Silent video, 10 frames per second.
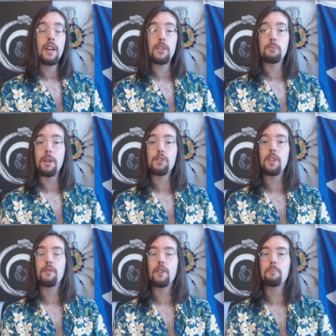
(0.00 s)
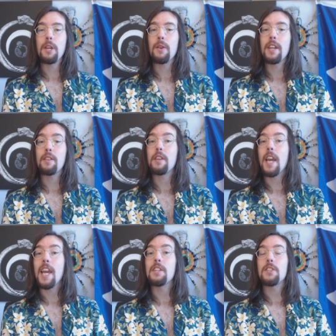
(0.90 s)
especially for the period,
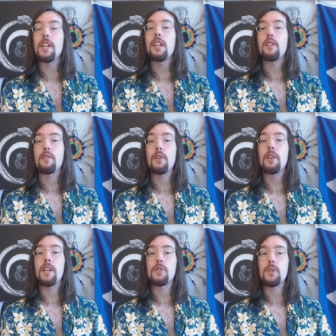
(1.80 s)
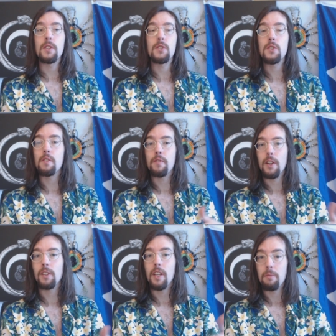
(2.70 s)
the 1830s. So this is a
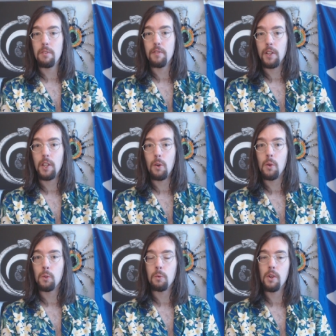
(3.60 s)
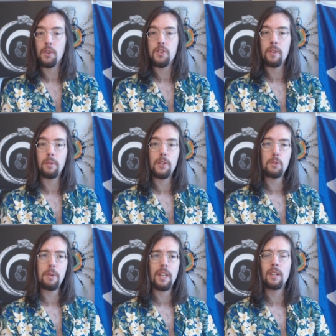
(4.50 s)
fairly, fairly old work, generally
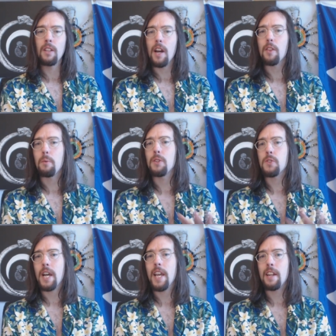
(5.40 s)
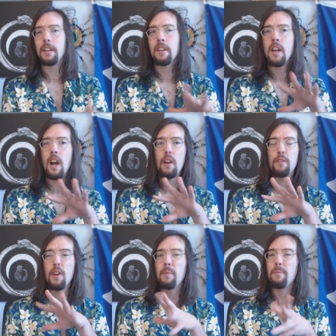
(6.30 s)
speaking. A lot of the ones I edit are
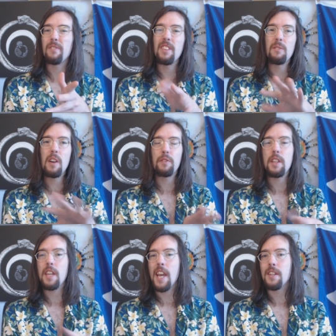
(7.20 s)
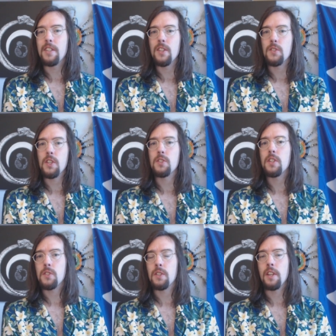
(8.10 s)
from roughly the
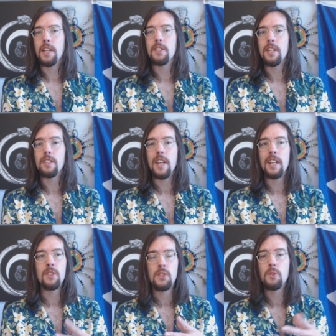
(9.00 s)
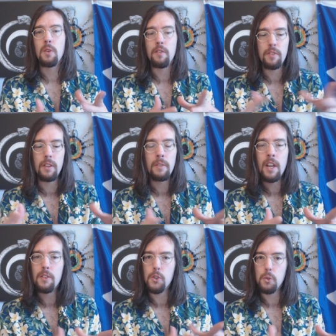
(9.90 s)
1860s, the 1910s. It's sort of the,
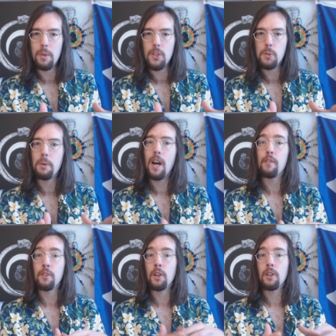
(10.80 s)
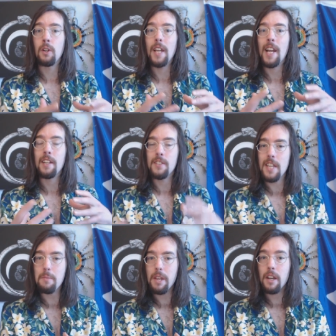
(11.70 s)
the sweet spot for occult
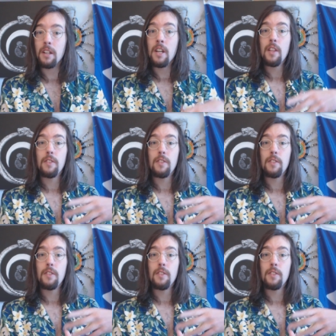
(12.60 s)
academia,